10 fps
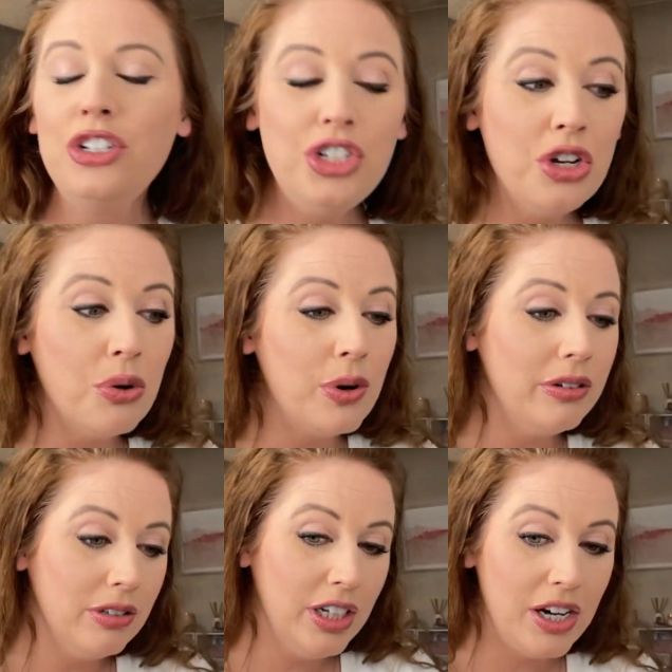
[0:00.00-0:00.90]

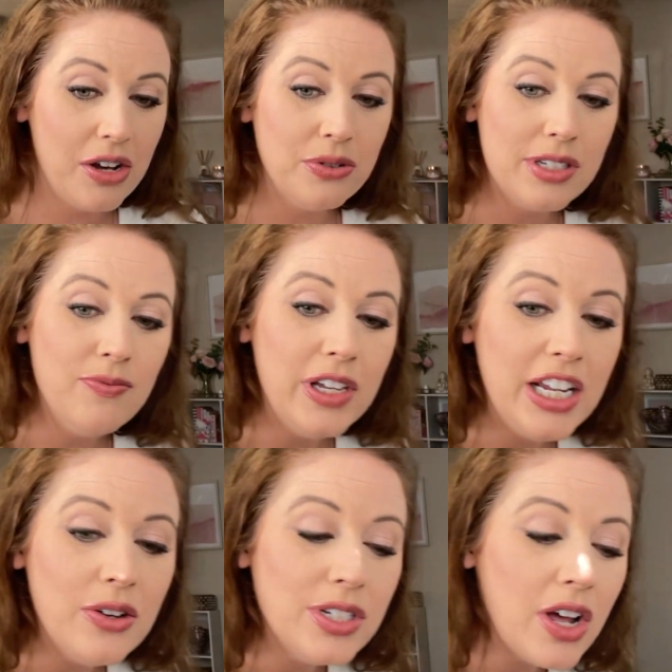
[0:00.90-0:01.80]
do, you know, some
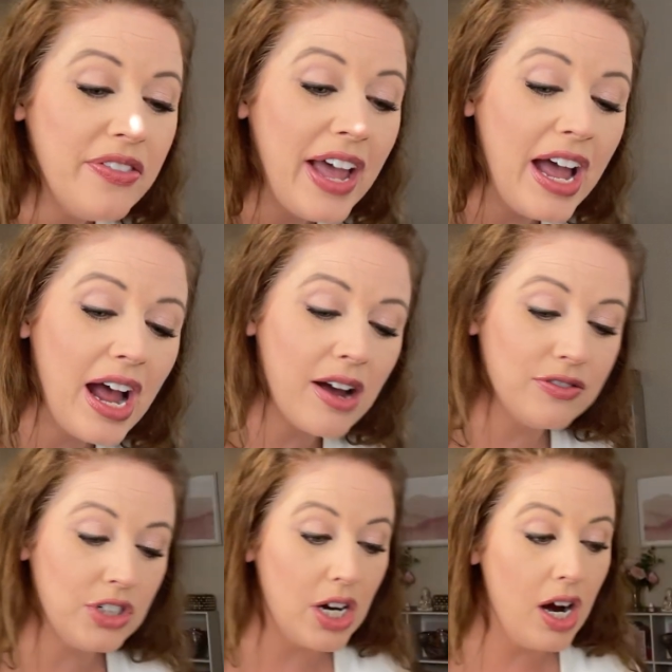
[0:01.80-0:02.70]
videos on that
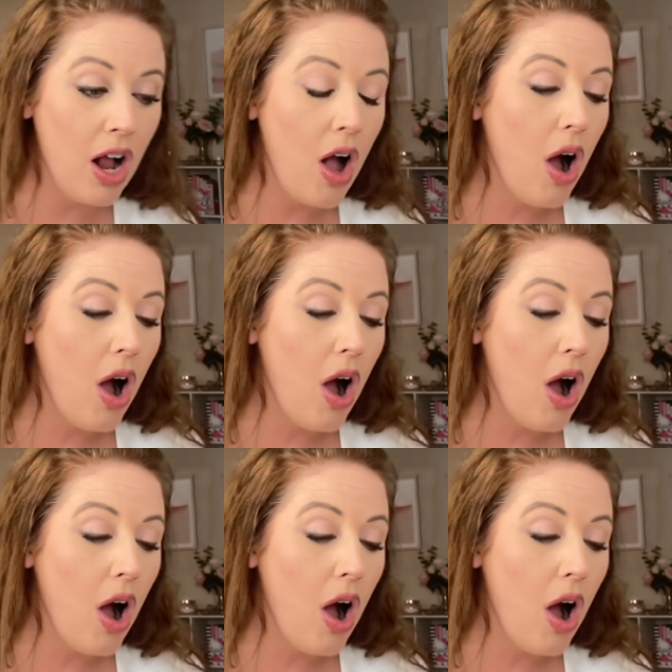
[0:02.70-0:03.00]
after.